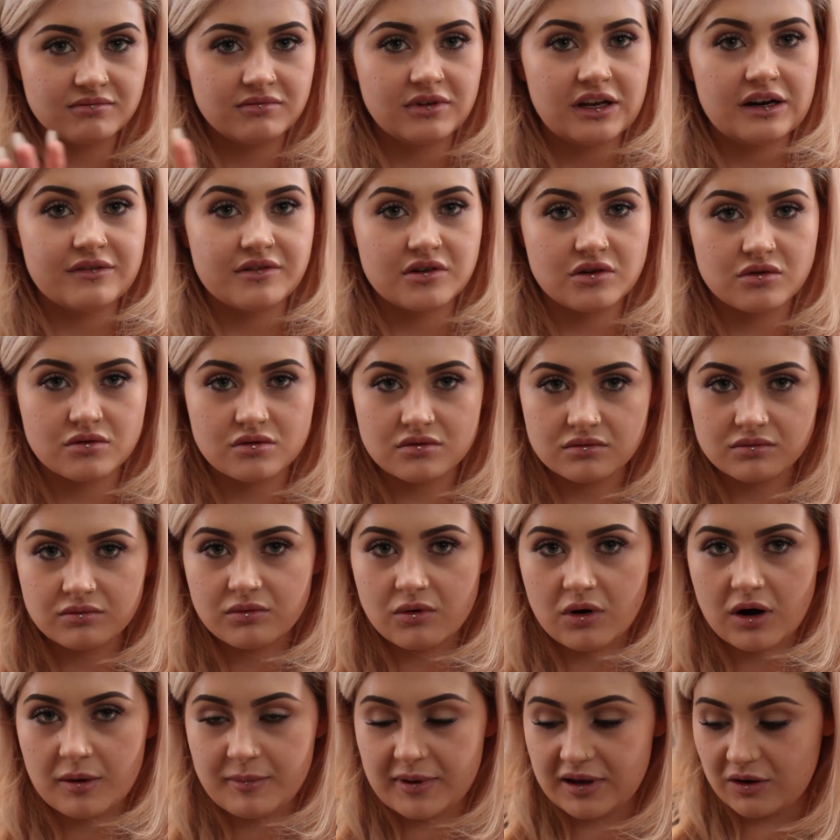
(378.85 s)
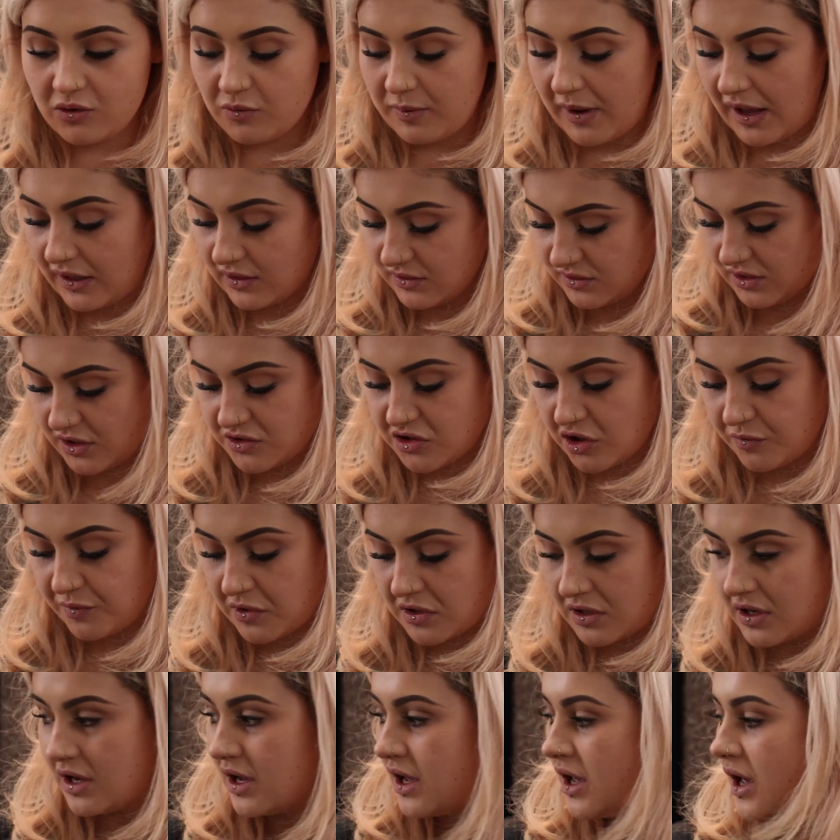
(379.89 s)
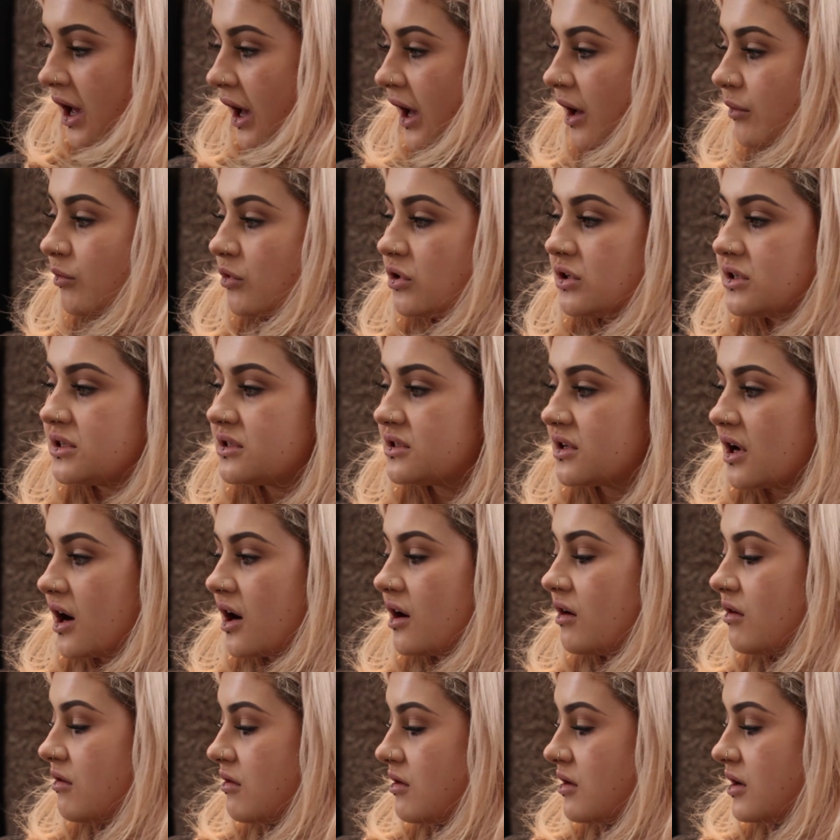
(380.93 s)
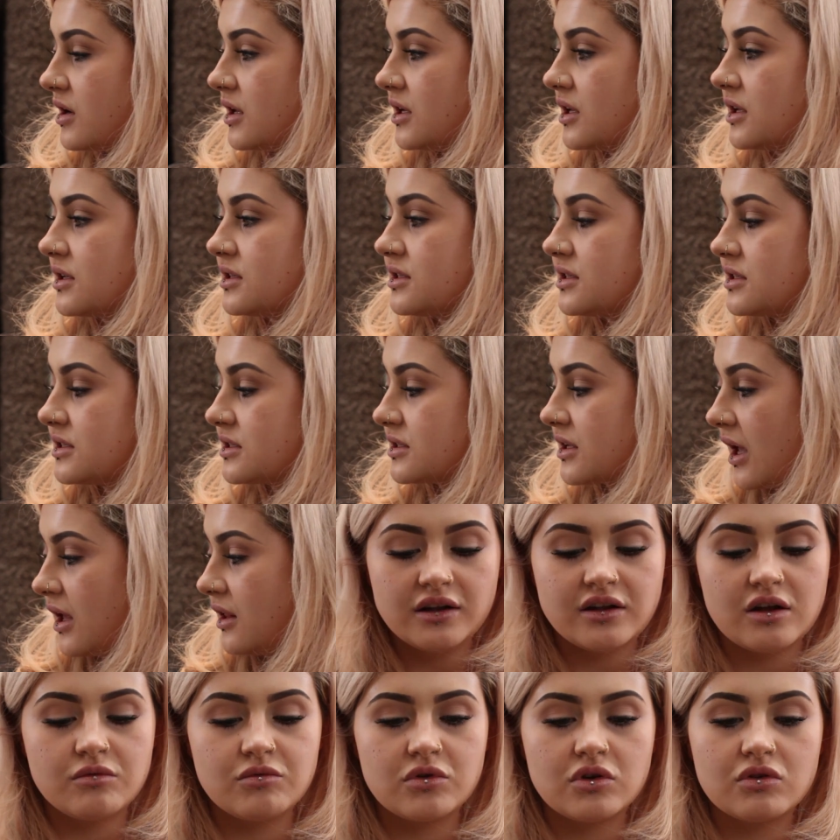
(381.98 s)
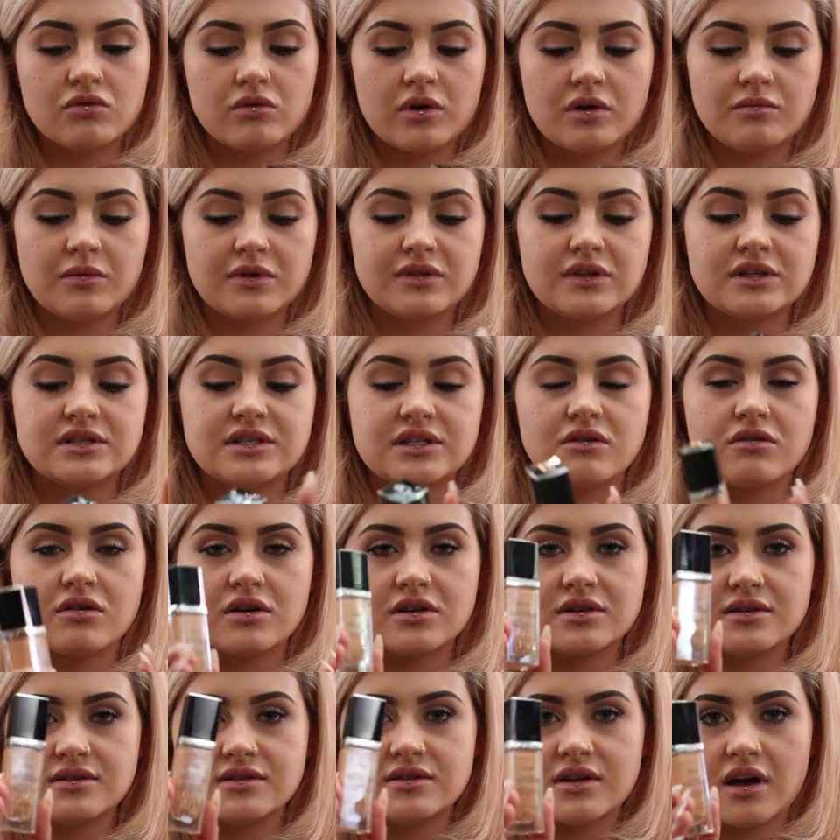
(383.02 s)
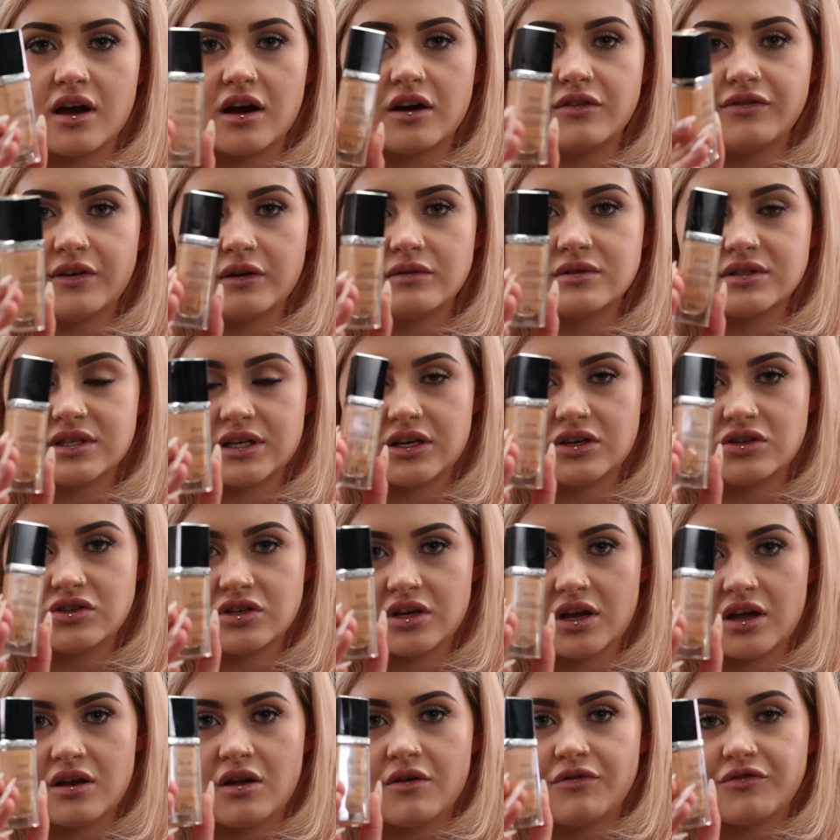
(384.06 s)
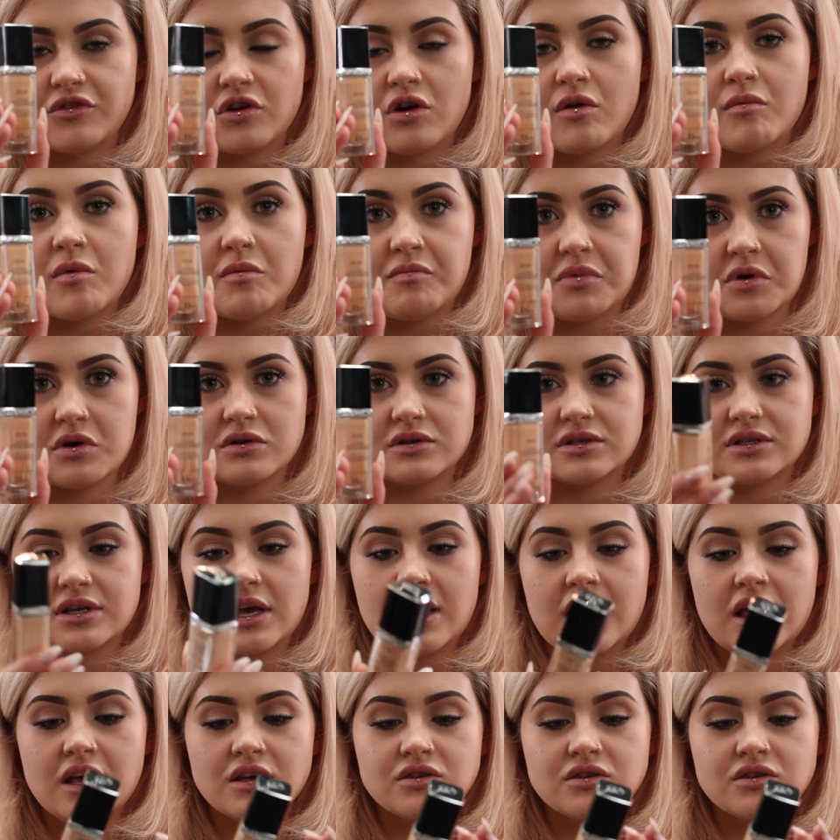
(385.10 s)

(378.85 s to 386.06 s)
You never know what I might go back and touch up on. I'm going to start on skin. I'm going to go in with the Dior Star Foundation from Boots.